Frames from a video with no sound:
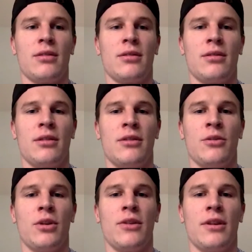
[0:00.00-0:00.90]
He's the
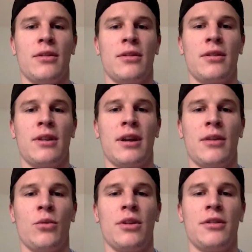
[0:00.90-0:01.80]
one that kind
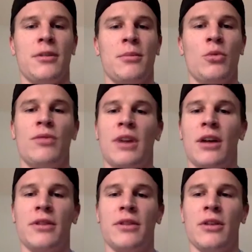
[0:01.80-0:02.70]
of wanted to move
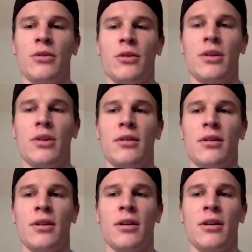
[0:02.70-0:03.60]
down to Arizona,
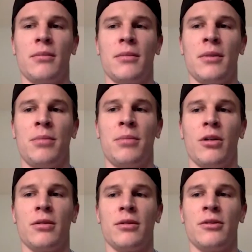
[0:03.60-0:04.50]
in
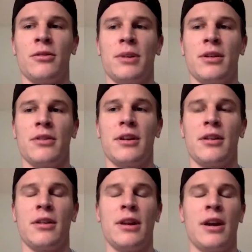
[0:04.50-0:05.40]
part just because
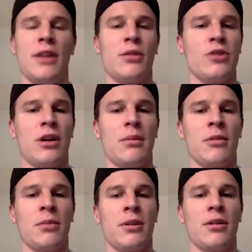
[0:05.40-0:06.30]
he got a new job
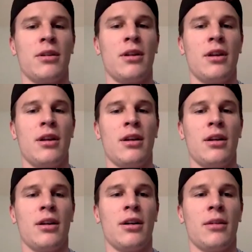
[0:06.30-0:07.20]
there, but
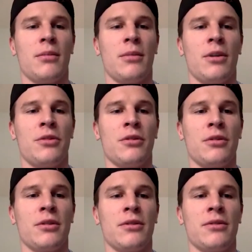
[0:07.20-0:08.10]
also
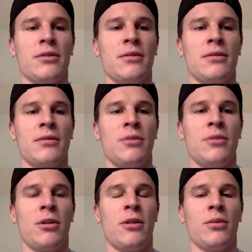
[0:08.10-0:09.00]
because
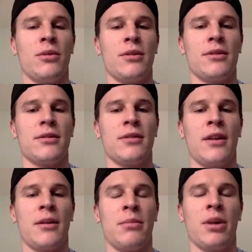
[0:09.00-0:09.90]
football was, I
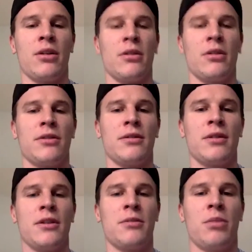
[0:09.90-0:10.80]
think, better in
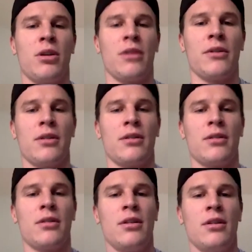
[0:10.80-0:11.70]
this part of the
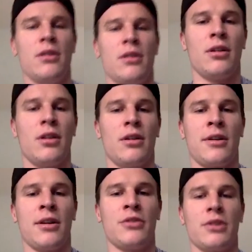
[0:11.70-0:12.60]

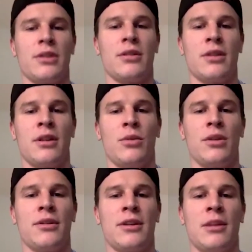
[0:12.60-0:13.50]
country, and he
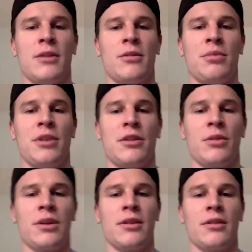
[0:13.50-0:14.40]
wanted to get me into a place
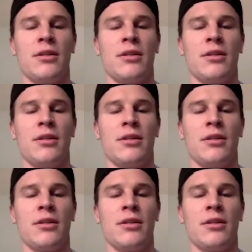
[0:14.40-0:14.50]
where I could